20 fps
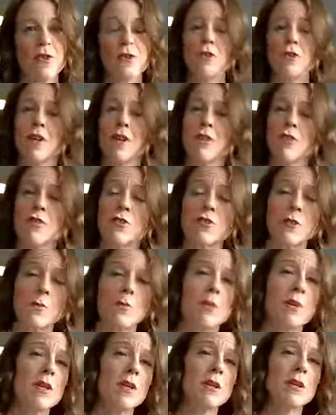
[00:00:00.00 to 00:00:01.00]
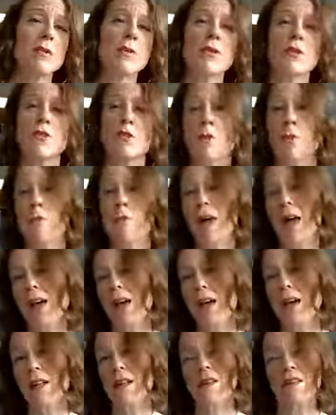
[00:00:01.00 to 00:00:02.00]
It's not just your pillow, it's your
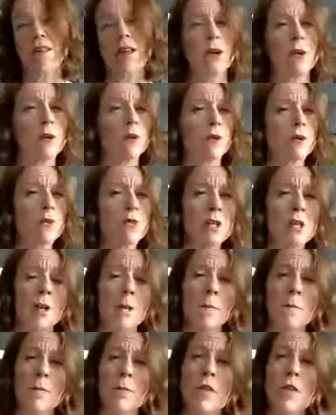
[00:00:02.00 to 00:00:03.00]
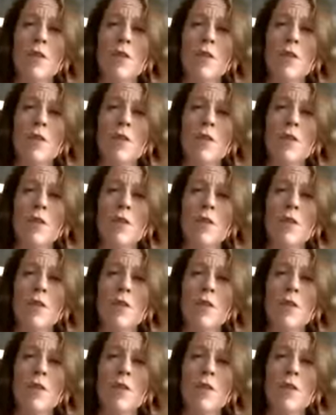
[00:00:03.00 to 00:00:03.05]
bed, it's how you sleep.